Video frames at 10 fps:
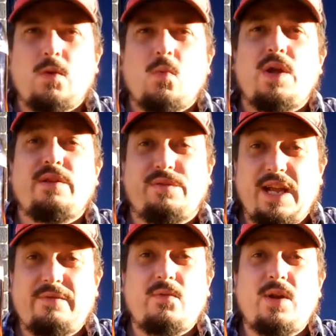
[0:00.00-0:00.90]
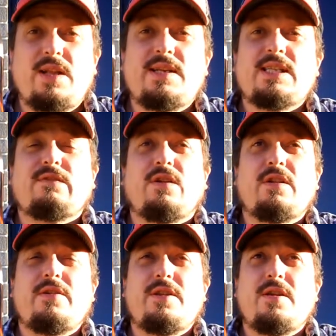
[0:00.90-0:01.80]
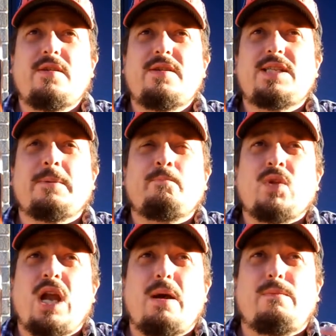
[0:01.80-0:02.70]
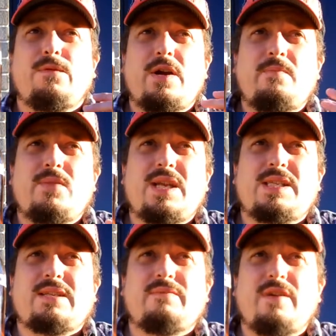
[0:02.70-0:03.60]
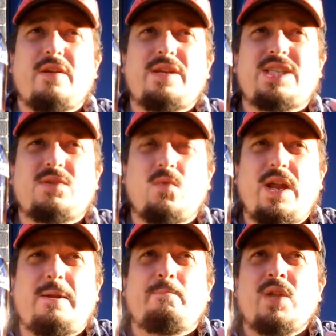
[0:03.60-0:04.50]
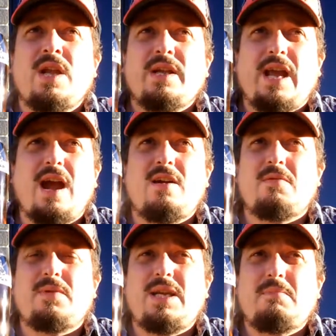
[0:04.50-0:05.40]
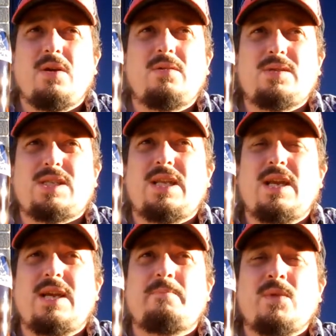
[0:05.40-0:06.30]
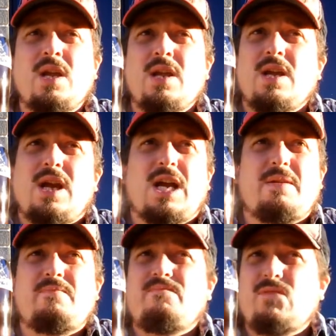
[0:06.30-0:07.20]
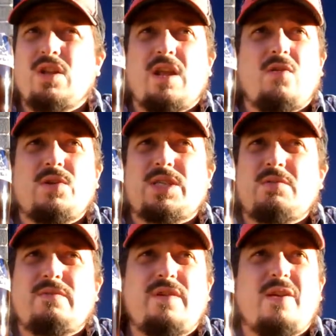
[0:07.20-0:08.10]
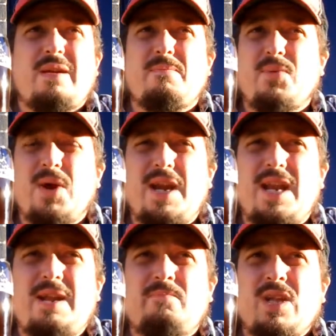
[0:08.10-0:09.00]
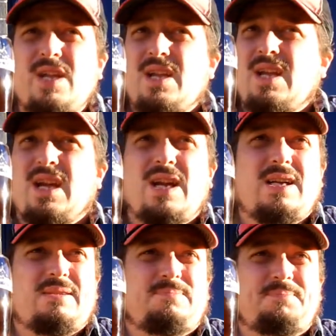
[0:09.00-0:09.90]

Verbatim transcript: well the flavour really does follow the nose up front there's some very sweet caramelly malts there. Um, you know, they also are very bready, um,